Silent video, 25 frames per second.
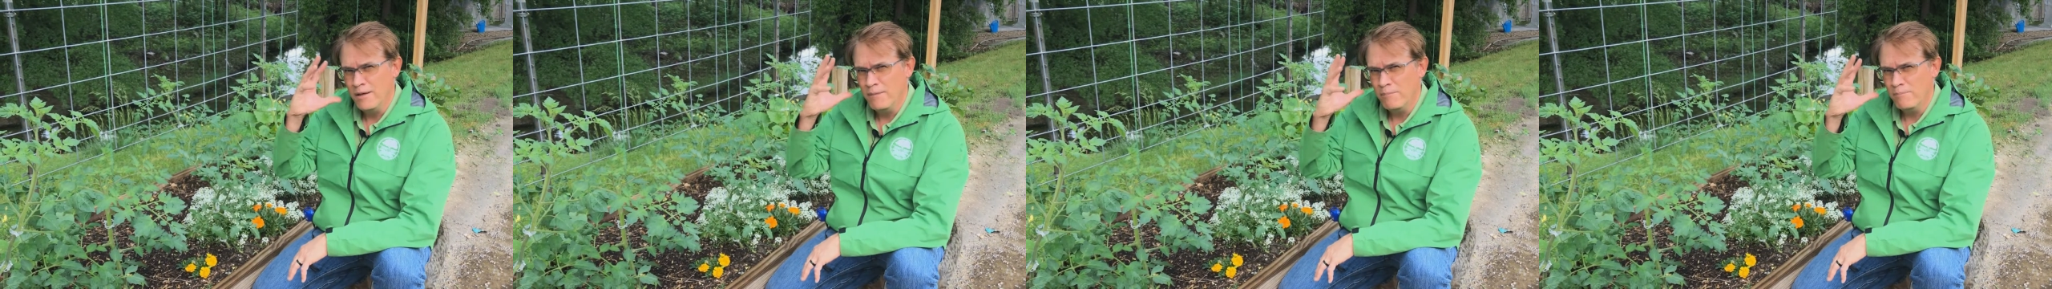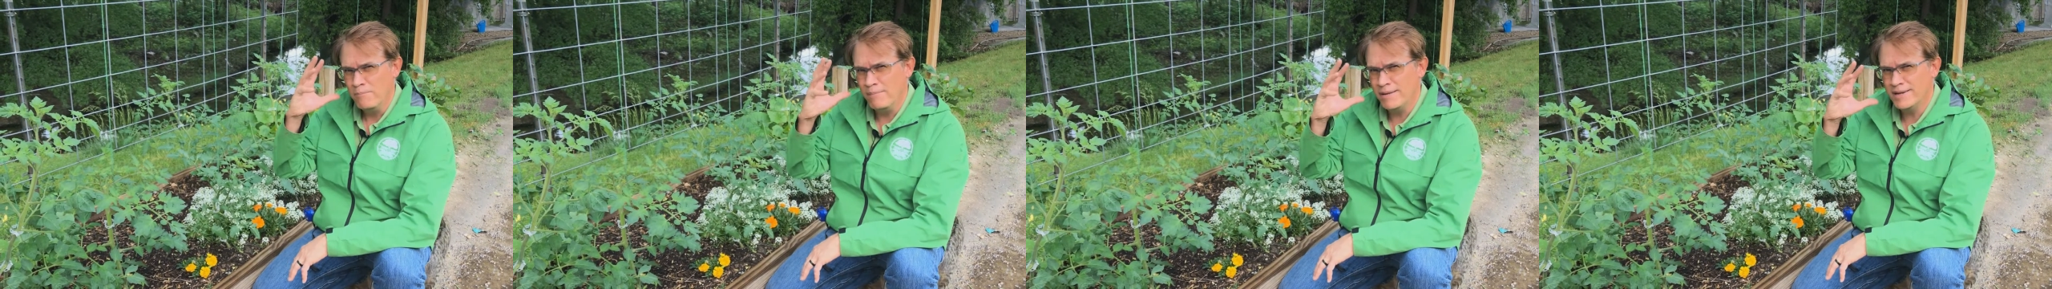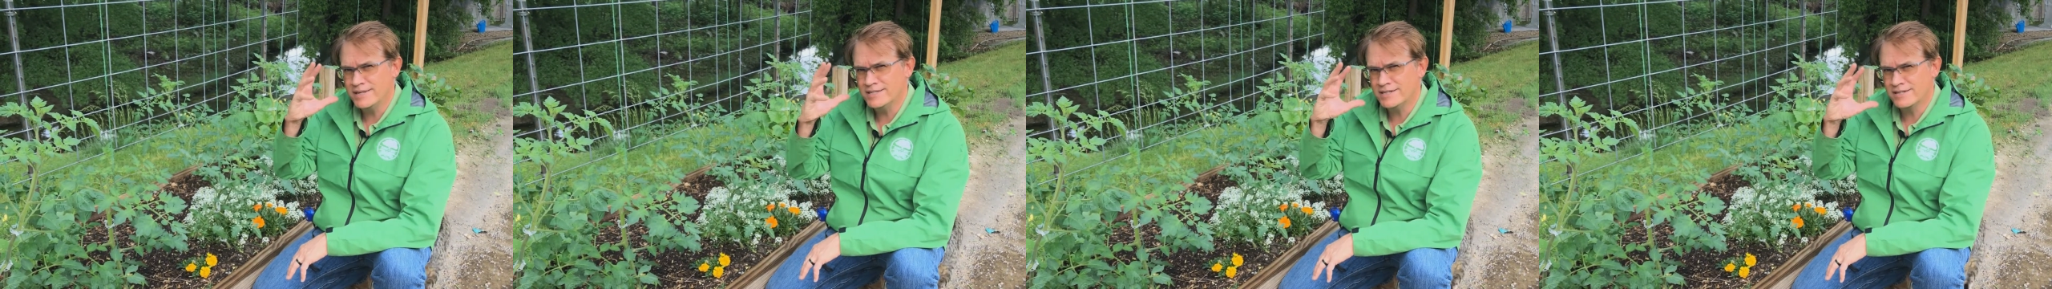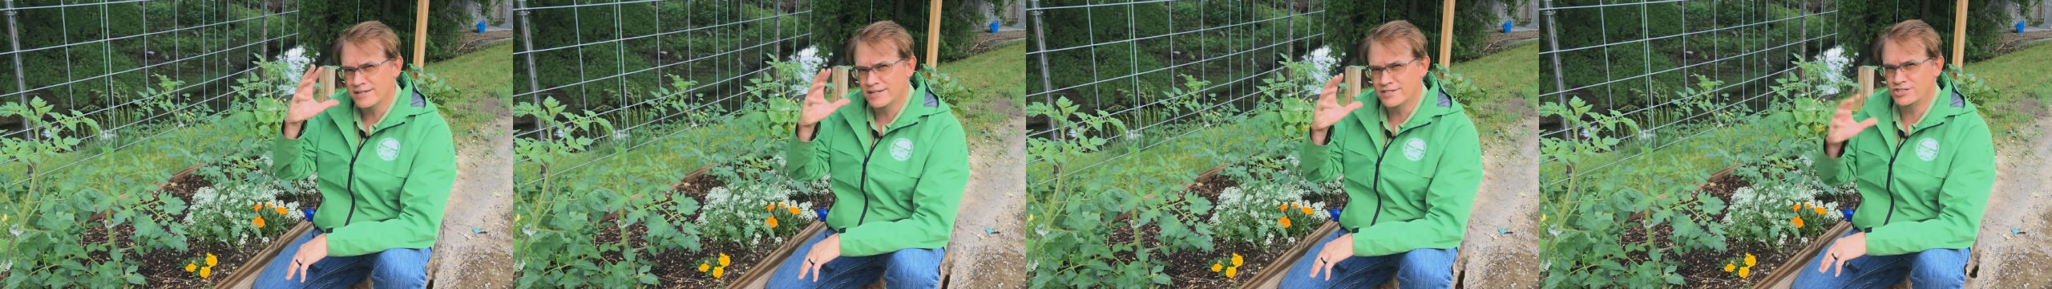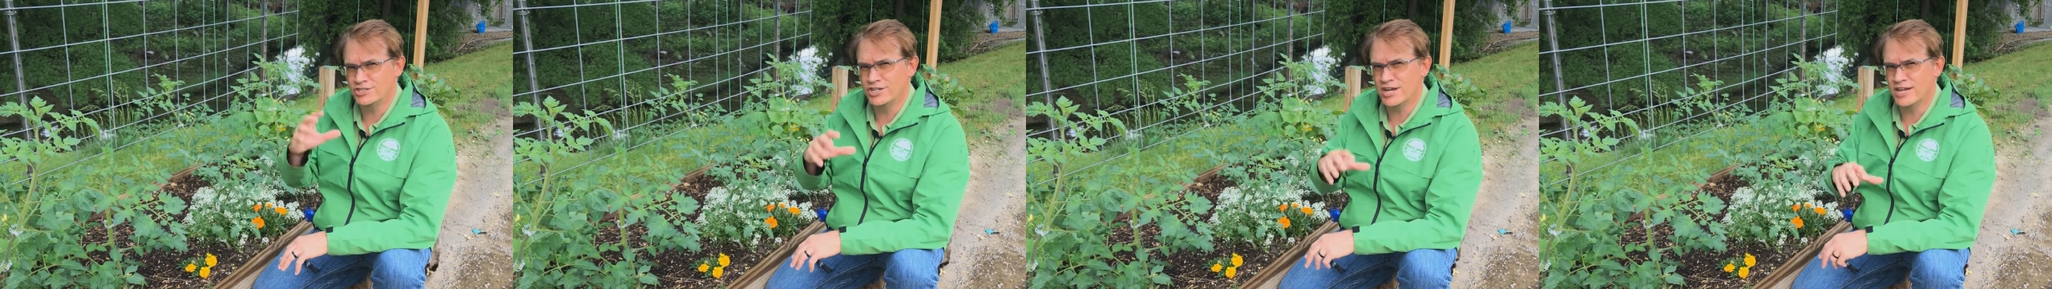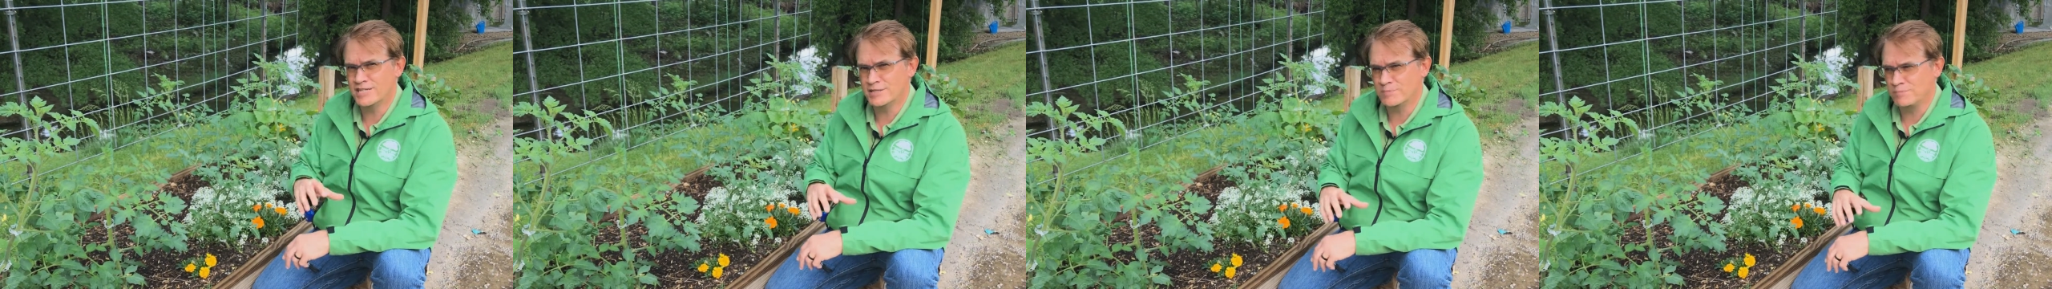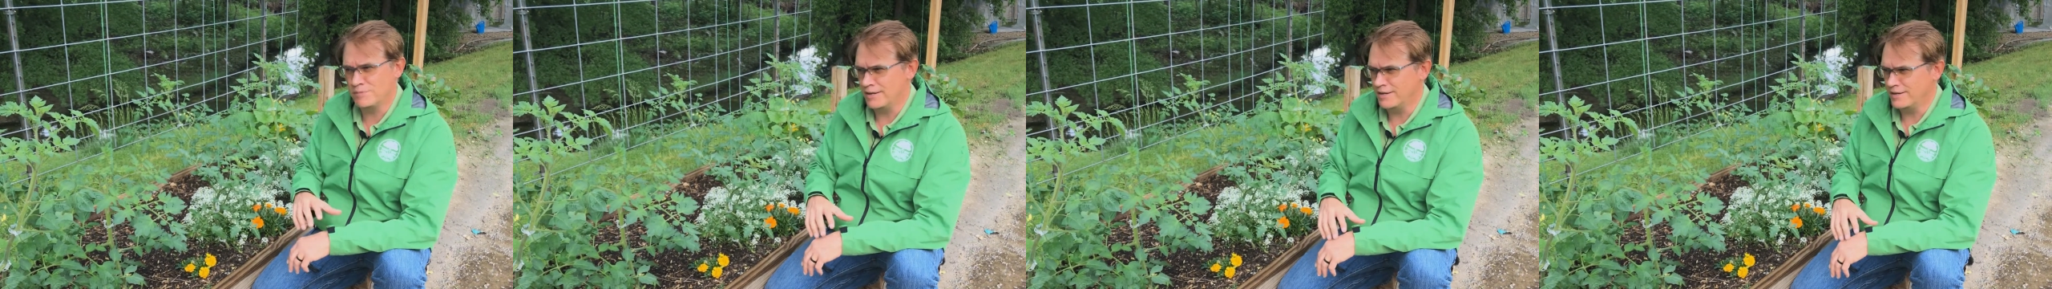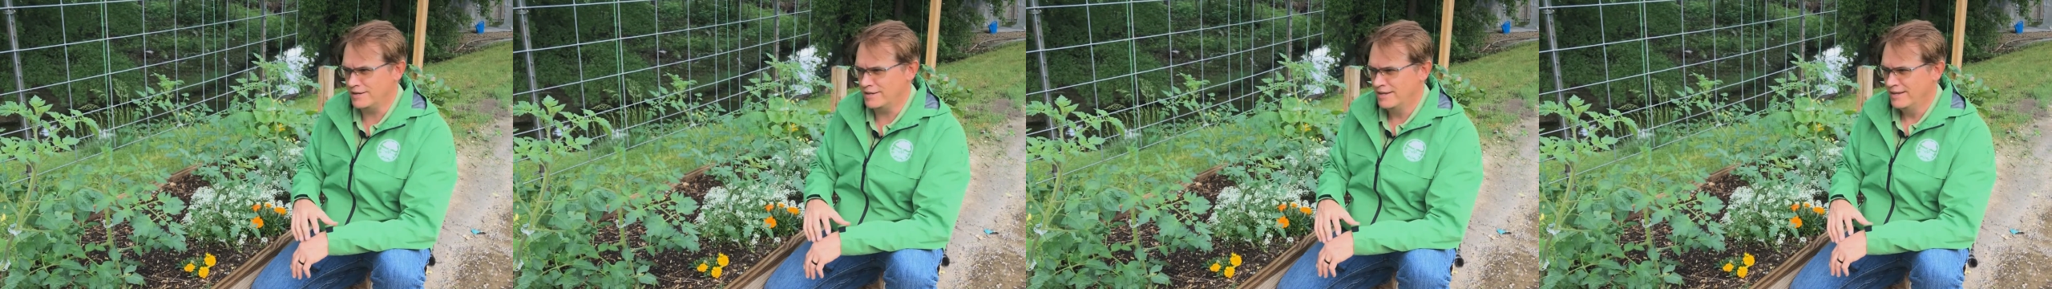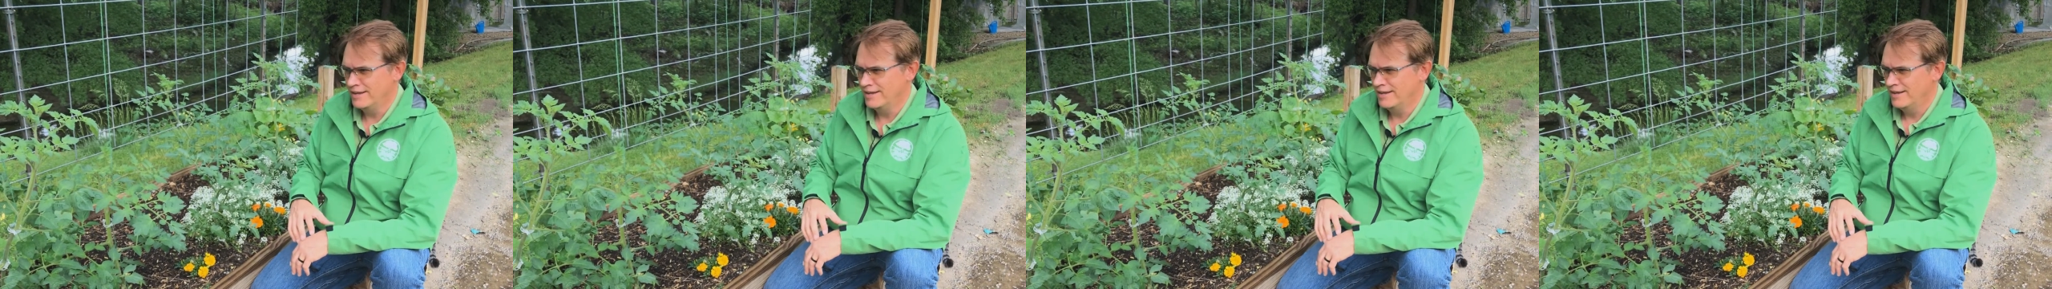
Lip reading: mental adjustment